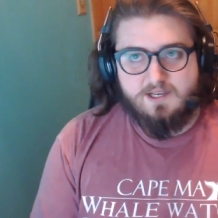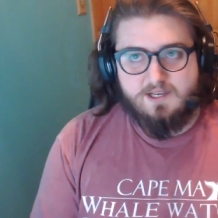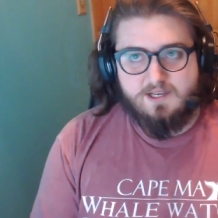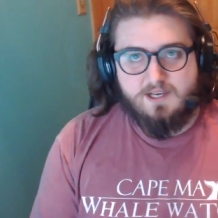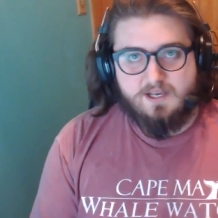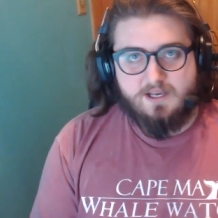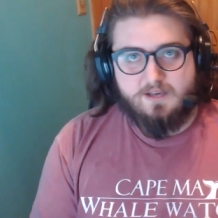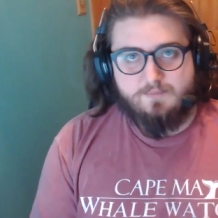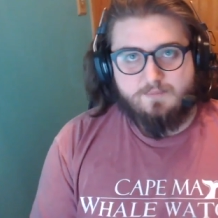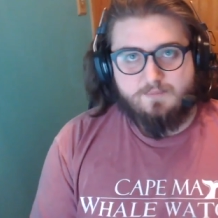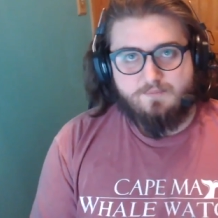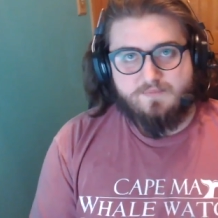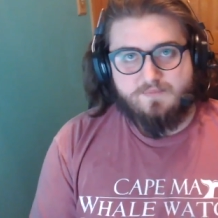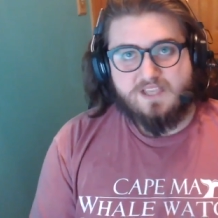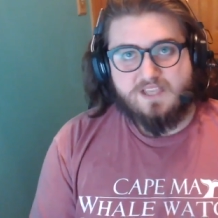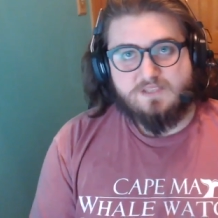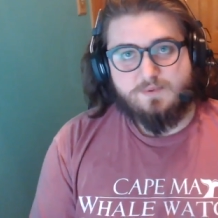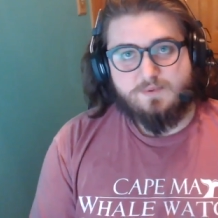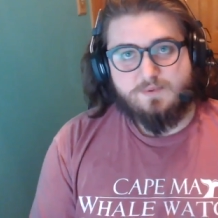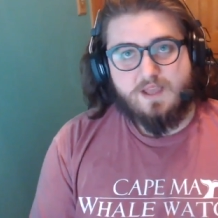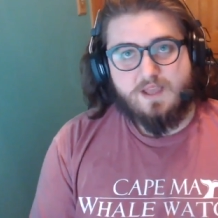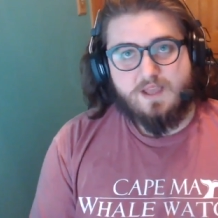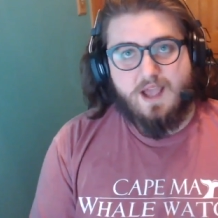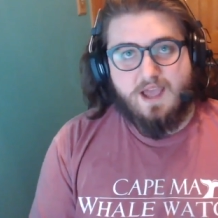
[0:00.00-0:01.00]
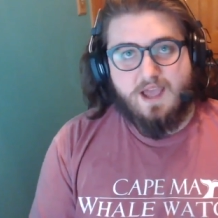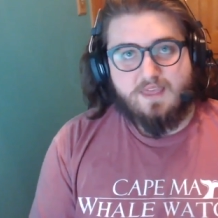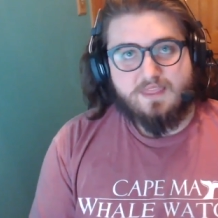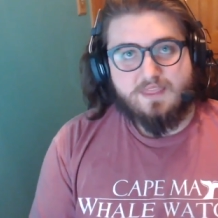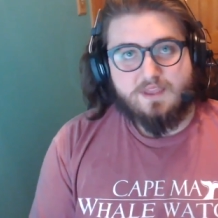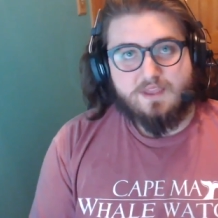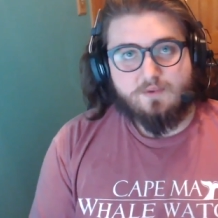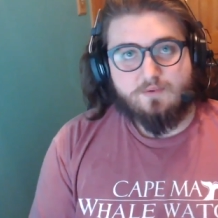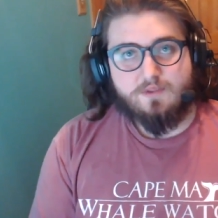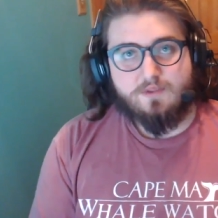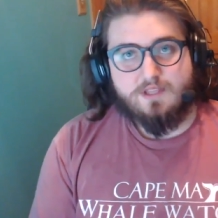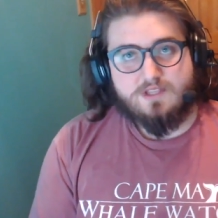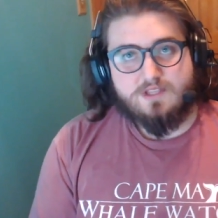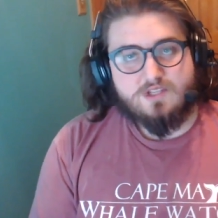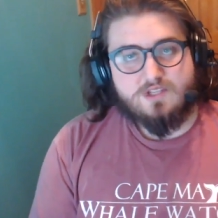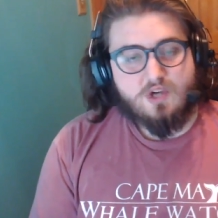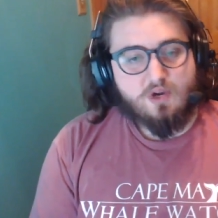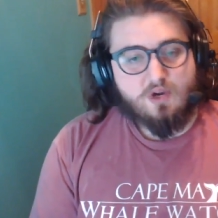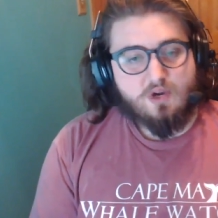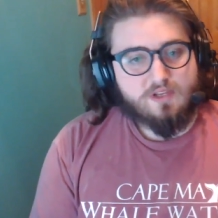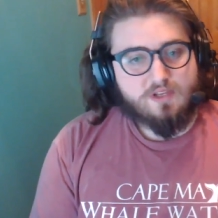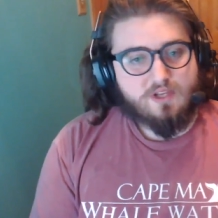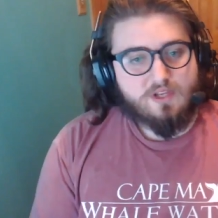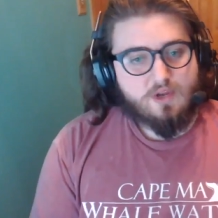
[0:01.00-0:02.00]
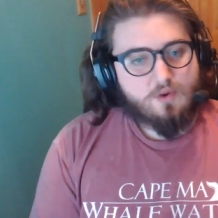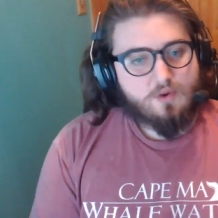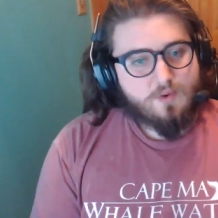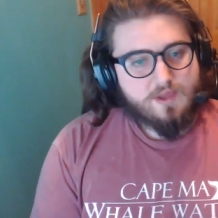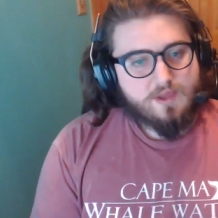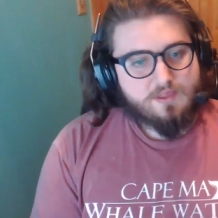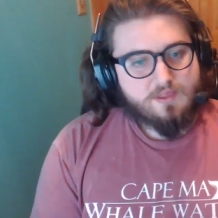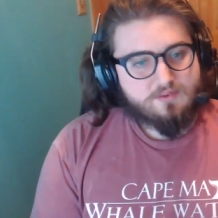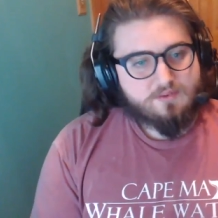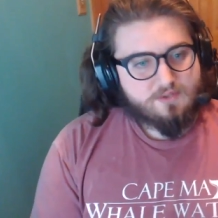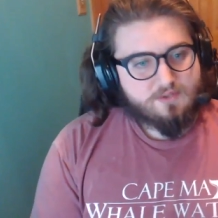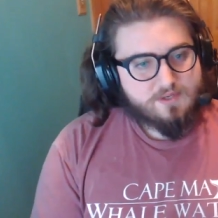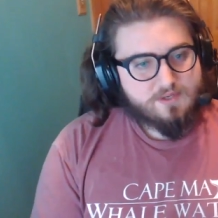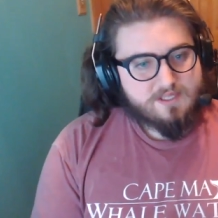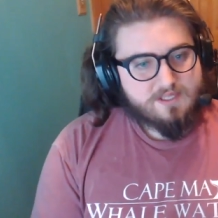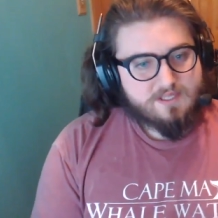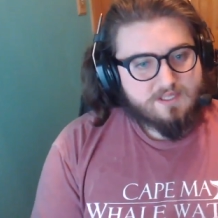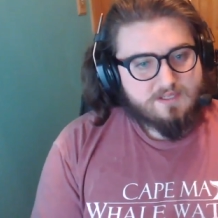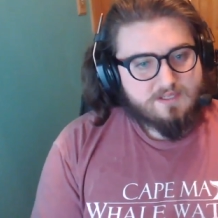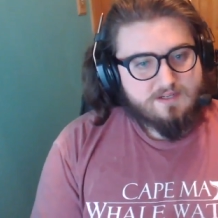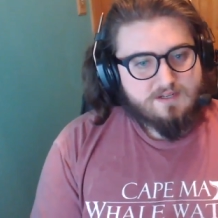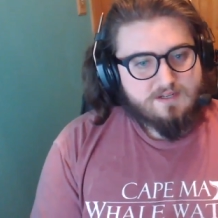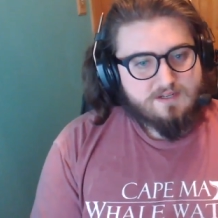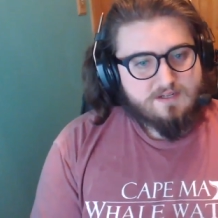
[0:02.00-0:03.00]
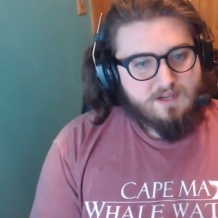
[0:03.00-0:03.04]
Um, that's why I think really talking your way through it,